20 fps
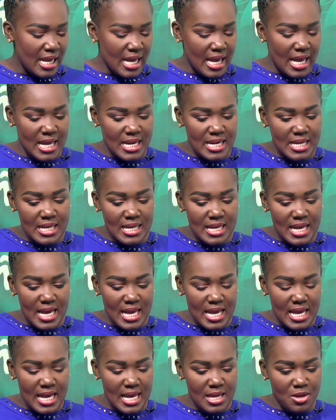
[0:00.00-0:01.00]
Any
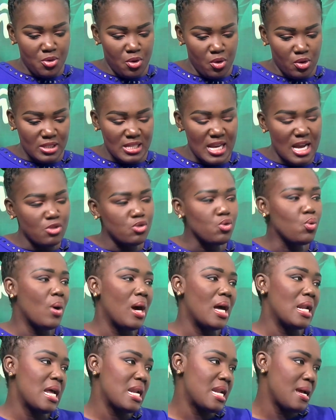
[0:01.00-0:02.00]
eh, no sounds so
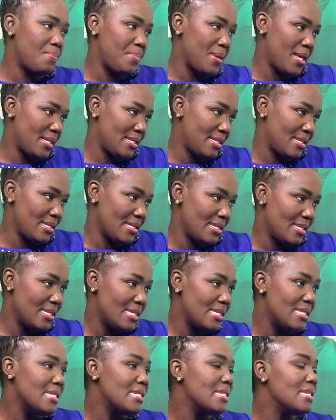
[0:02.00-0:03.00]
another person.
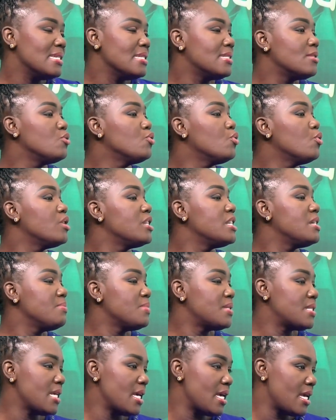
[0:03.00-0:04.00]
It's no name
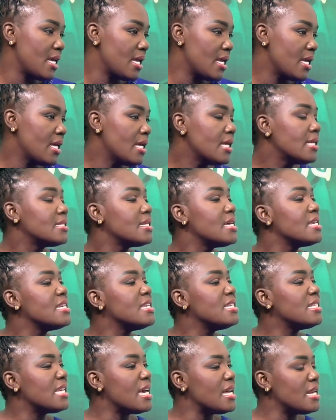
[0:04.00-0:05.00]
say, saying
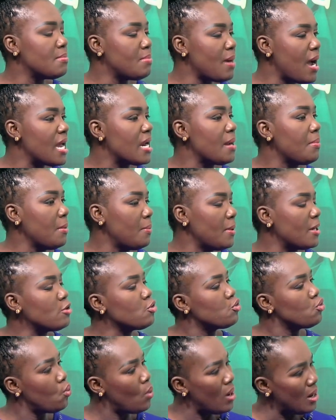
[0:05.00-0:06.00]
you say anybody na papa no
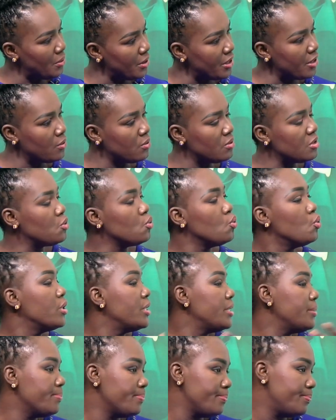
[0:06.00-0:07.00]
so worrying unto
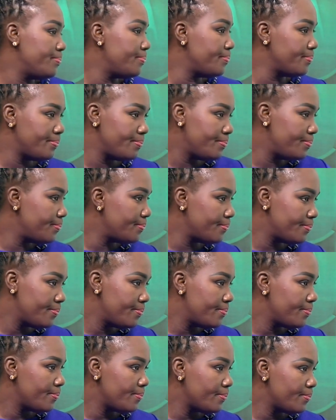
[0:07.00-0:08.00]
him.
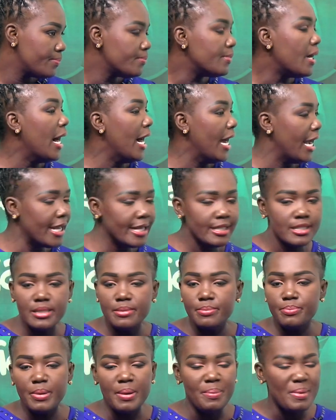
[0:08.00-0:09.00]
Hey, ah, into
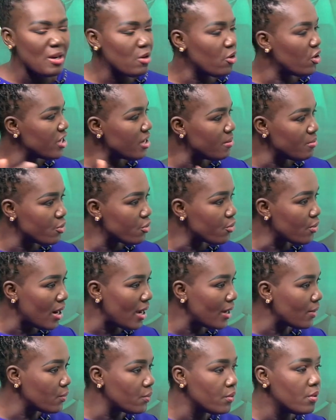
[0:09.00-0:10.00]
papa no nyem no
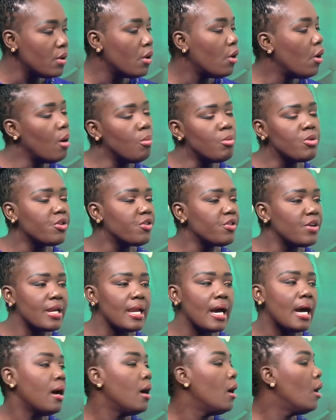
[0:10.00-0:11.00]
crano, or
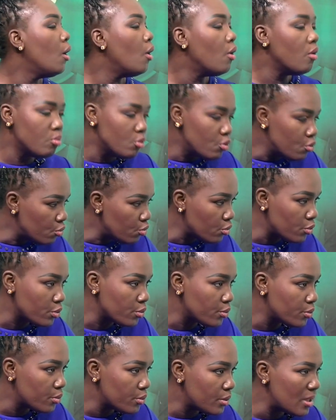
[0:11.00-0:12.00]
mushena, moon.
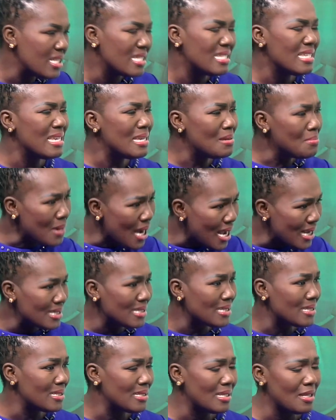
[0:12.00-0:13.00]
Inti
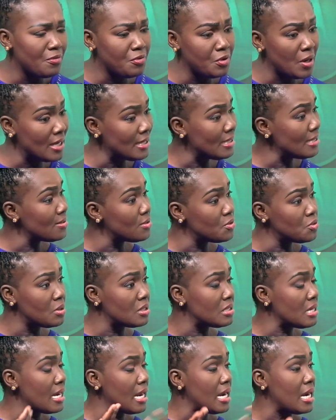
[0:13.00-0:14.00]
imagine if you are in this
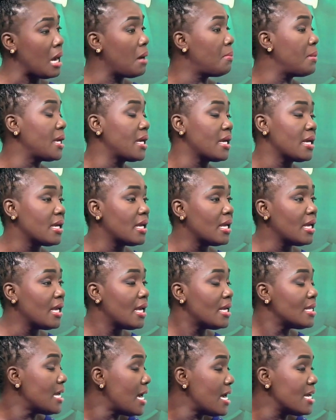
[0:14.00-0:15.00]
situation, then I'll be.
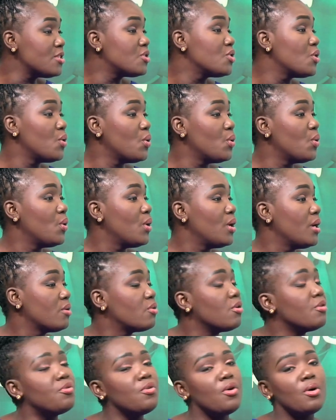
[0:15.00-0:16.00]
And yeah, is you
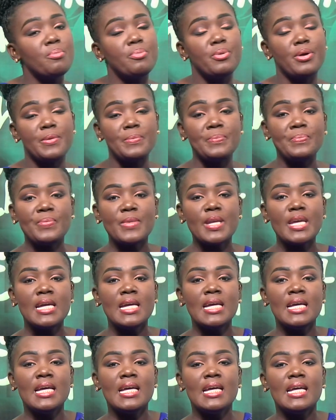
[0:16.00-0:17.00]
go for bread.
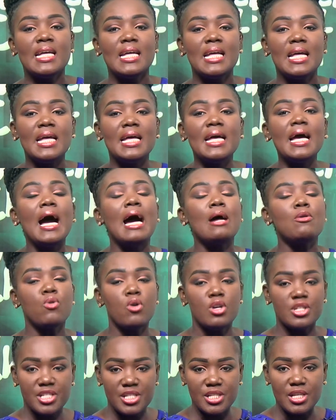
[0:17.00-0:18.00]
Hey, and India no day. I
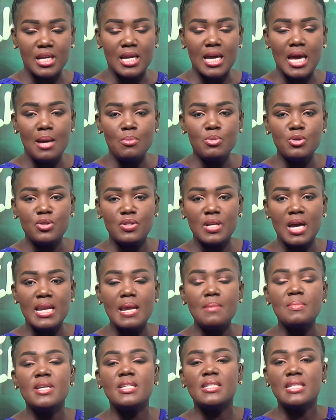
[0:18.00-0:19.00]
know she able to an
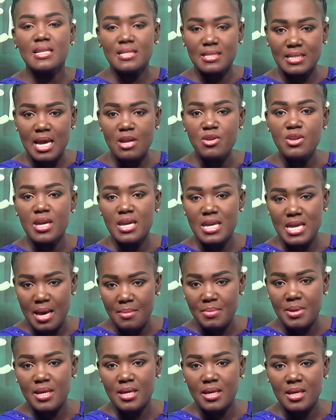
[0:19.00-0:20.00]
ame chase can hear
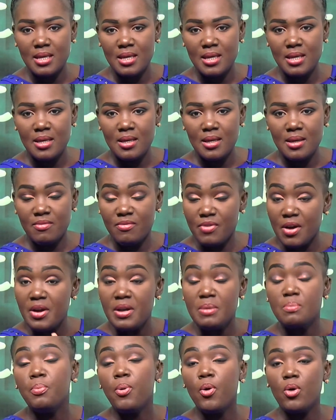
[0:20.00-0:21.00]
me. Very
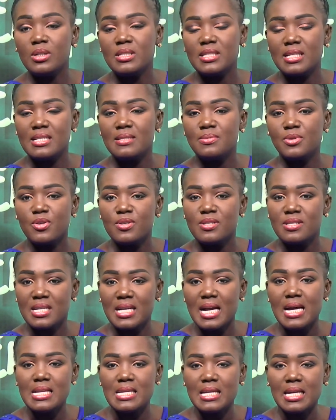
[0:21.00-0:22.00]
important because the
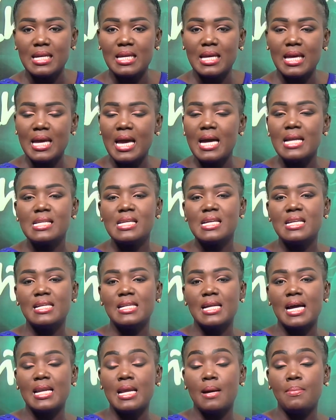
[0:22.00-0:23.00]
cardi air de in
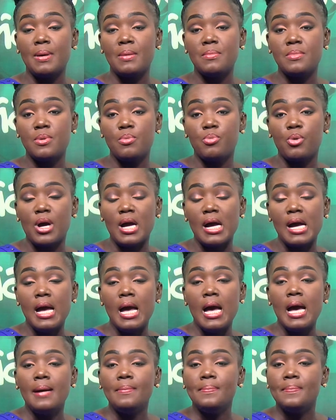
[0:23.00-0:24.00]
an upper me boy.
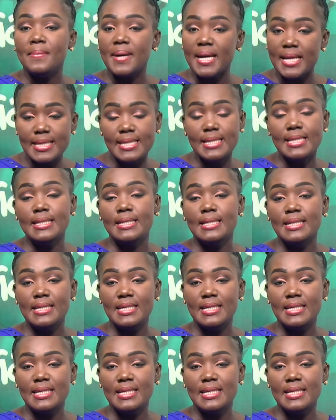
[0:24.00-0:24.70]
Money,